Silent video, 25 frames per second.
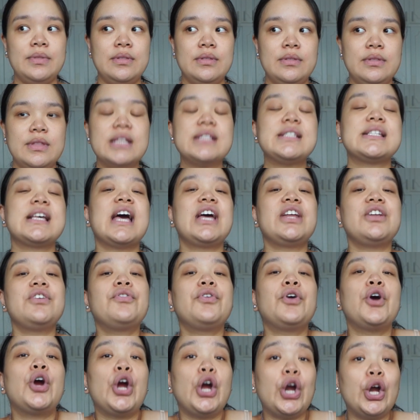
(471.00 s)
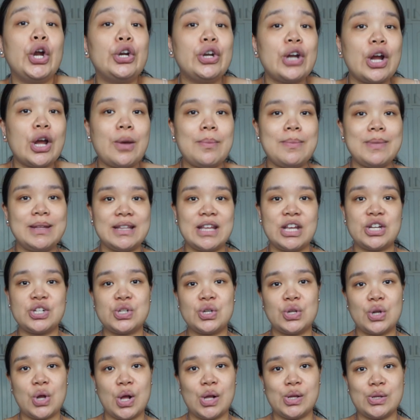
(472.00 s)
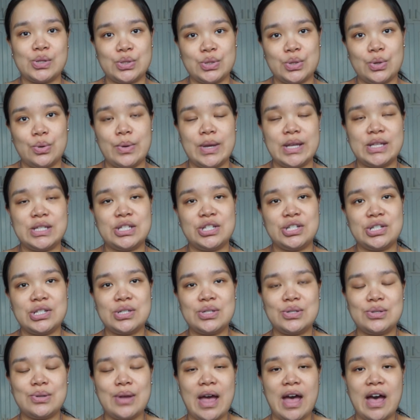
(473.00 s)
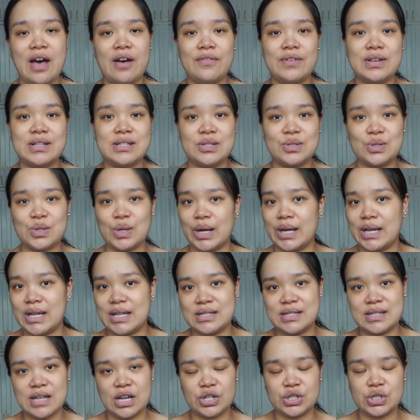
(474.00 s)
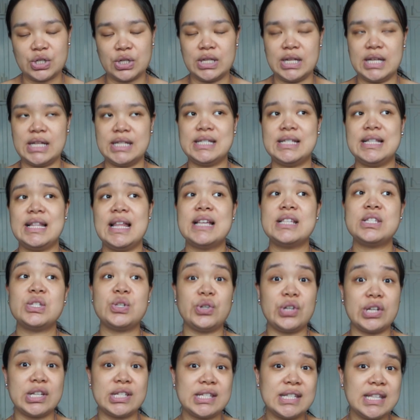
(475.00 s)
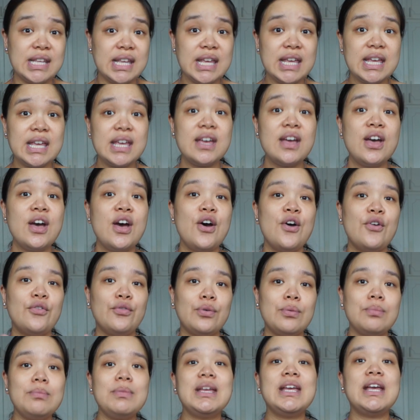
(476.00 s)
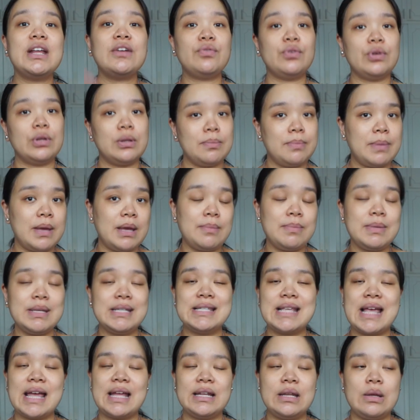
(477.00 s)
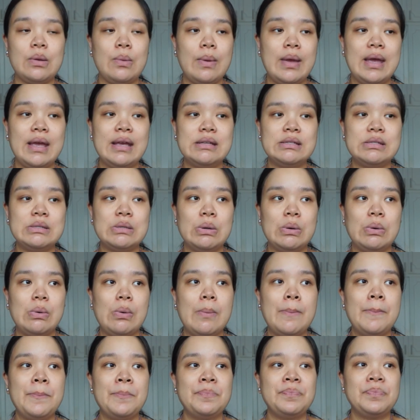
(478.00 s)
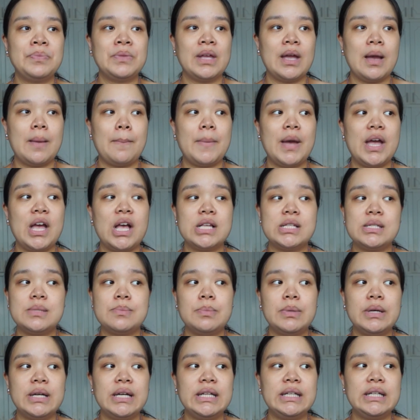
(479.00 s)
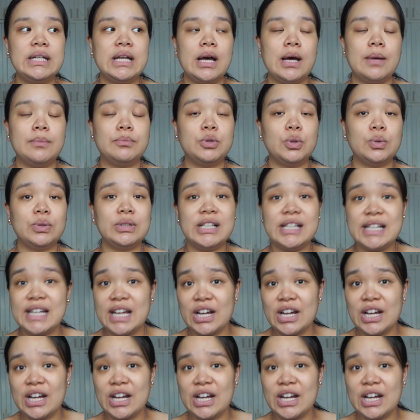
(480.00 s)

that's kind of her recommendation also, is just to have a cesarean section. It's less risky for me and for the babies anyway. So my husband totally